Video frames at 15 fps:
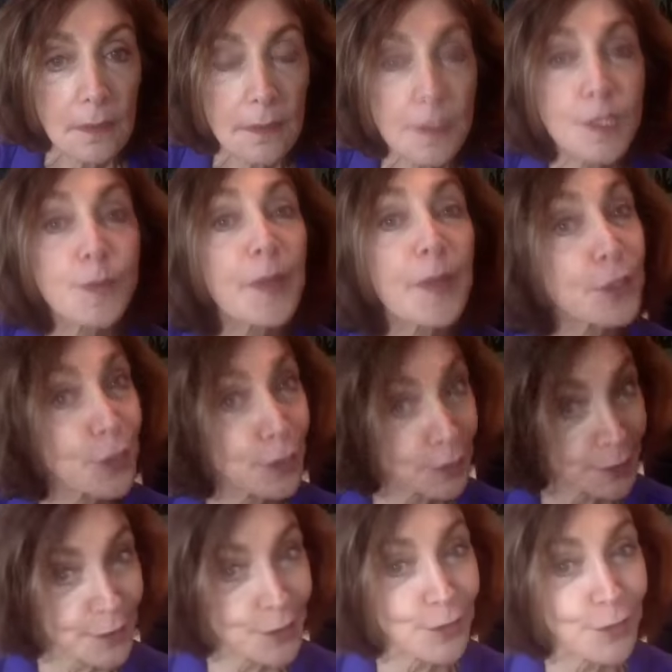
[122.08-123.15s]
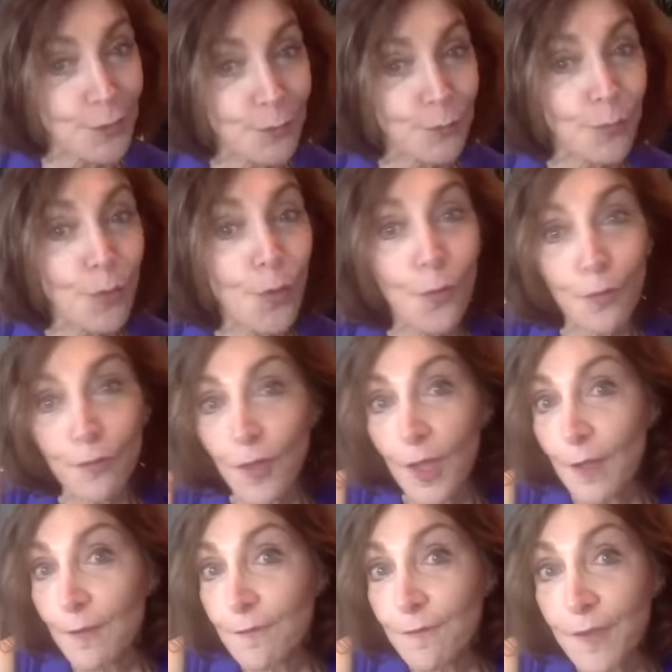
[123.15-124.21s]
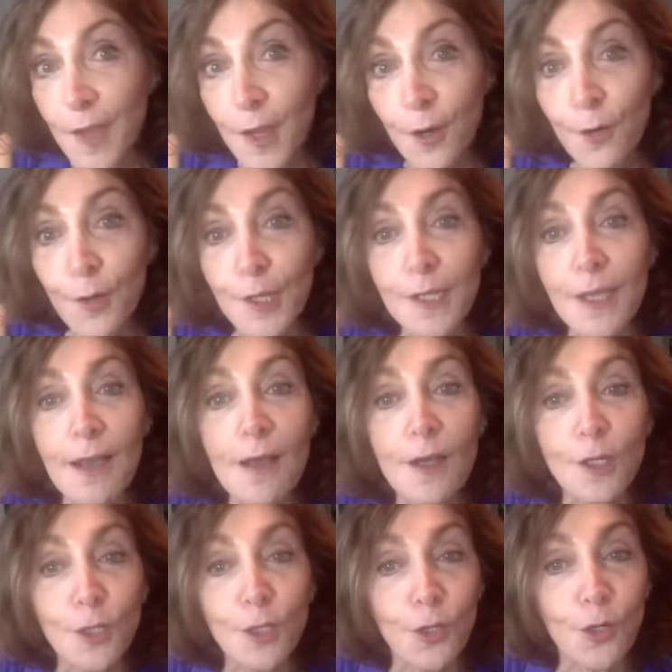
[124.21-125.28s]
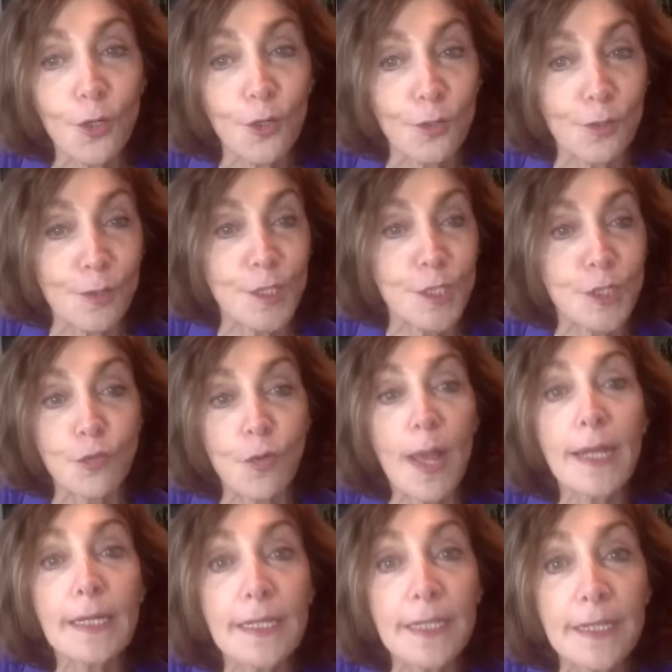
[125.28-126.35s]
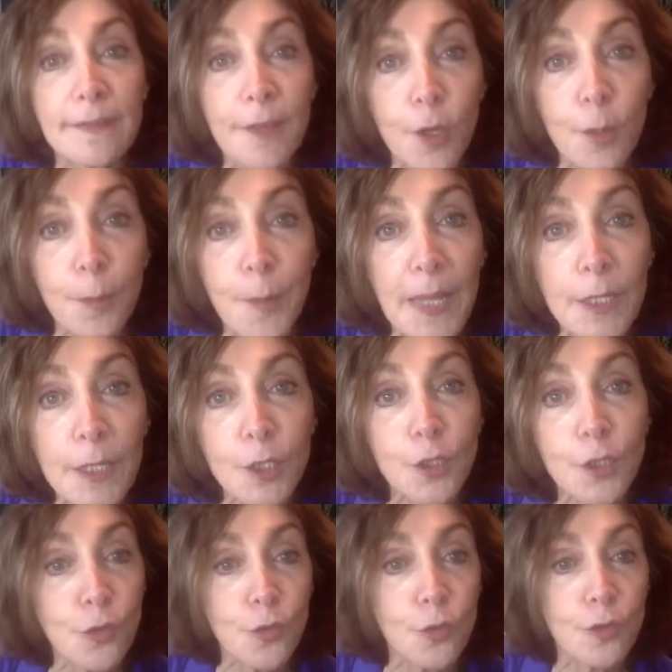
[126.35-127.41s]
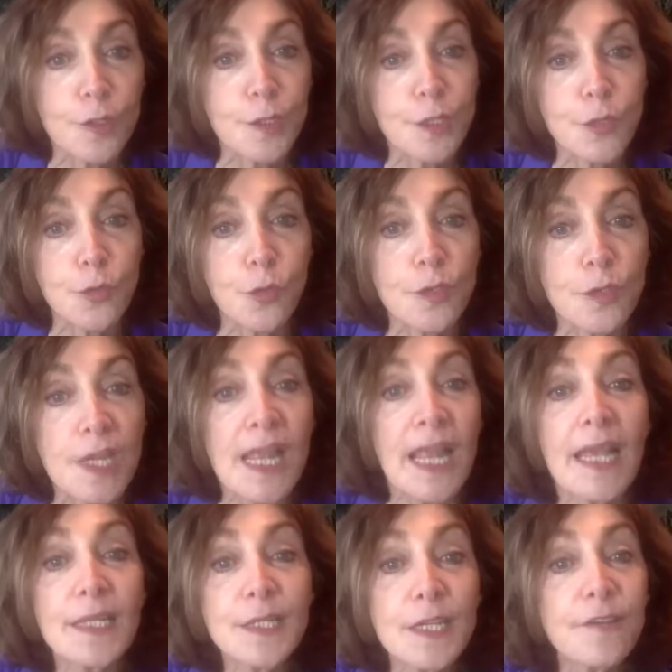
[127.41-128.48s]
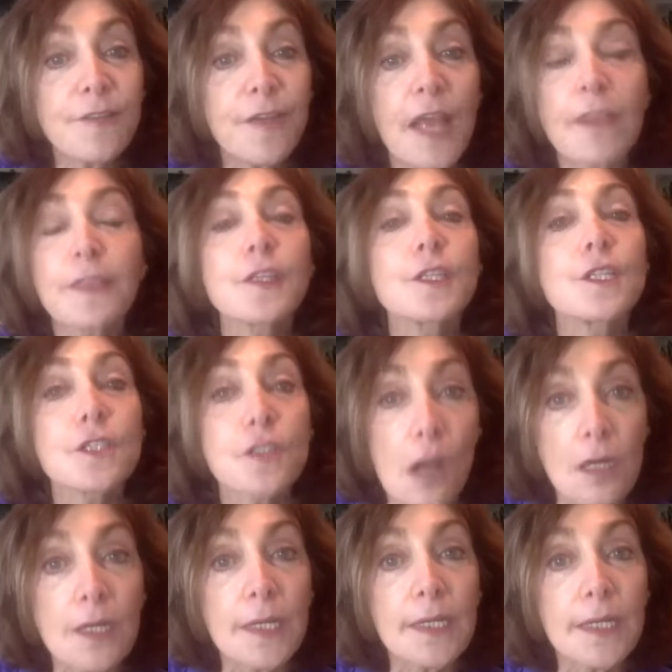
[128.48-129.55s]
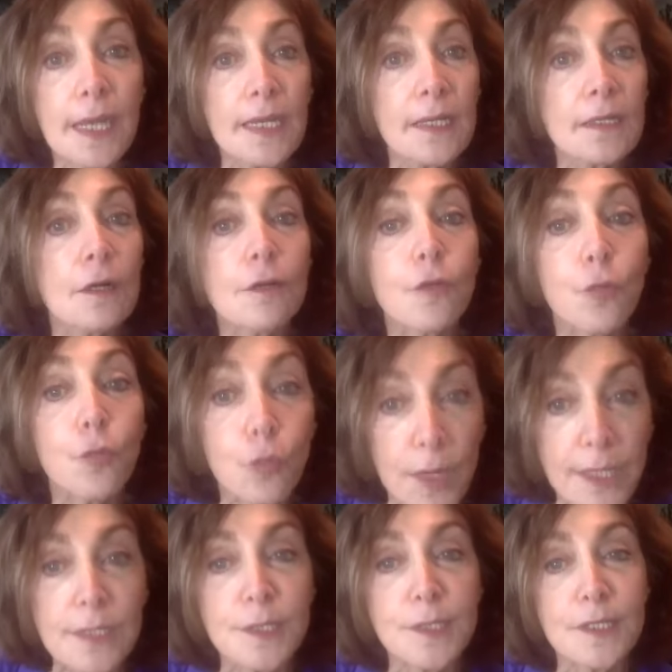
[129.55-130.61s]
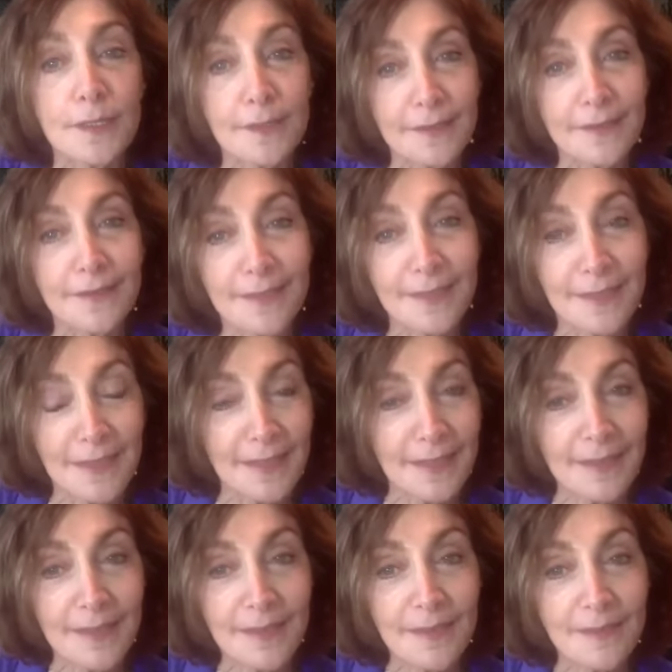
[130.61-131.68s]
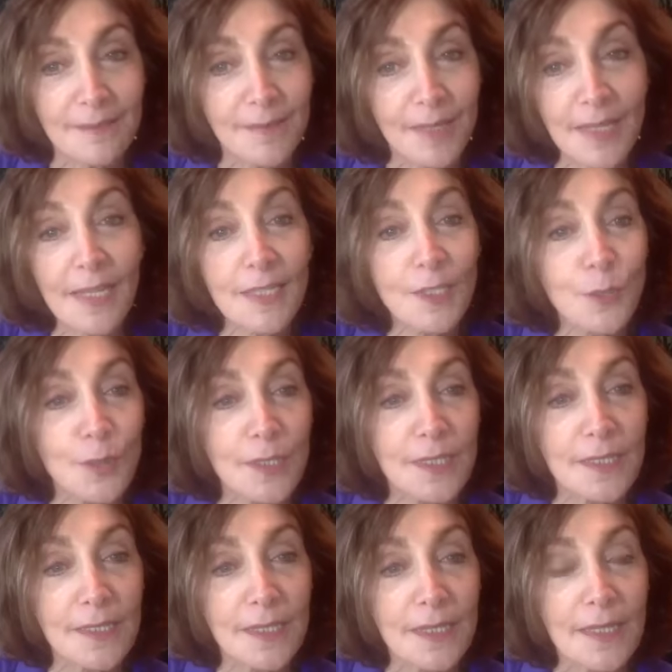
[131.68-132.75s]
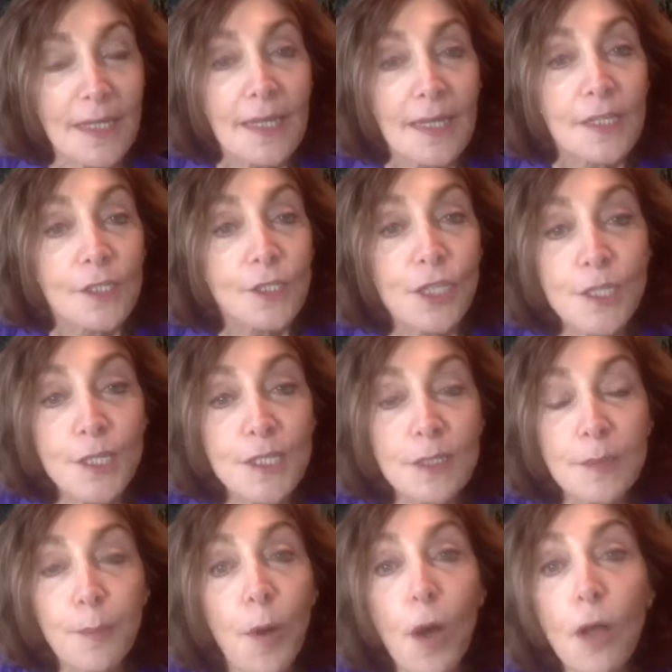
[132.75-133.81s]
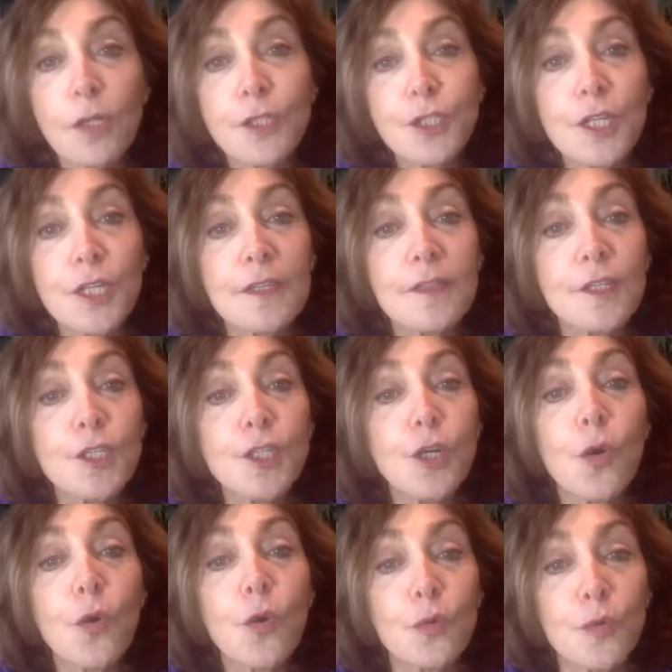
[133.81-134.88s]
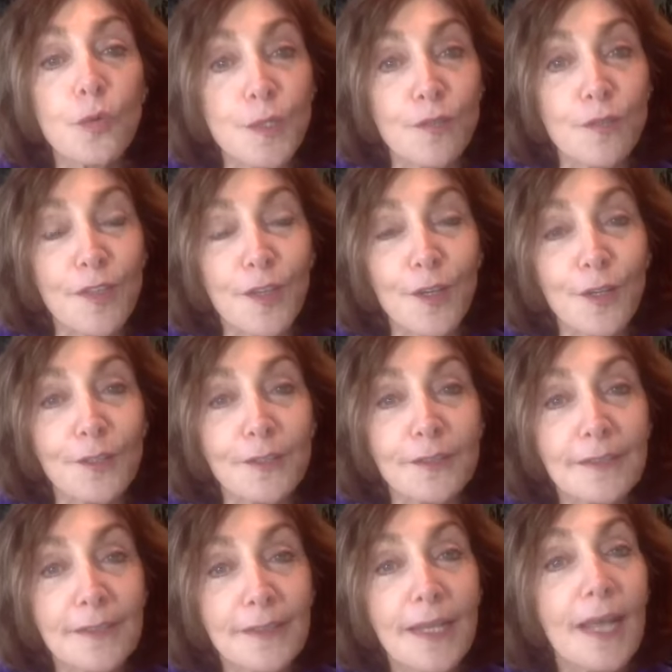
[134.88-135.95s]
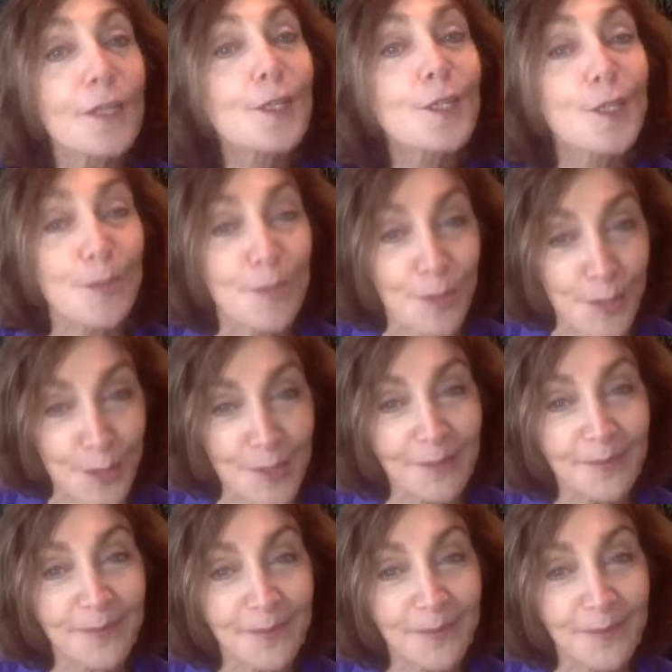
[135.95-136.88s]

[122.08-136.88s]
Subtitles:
especially to the row of very young girls straddling their pedicurist stools as if at the starting gate of a race, but actually just polishing the toes of their customers.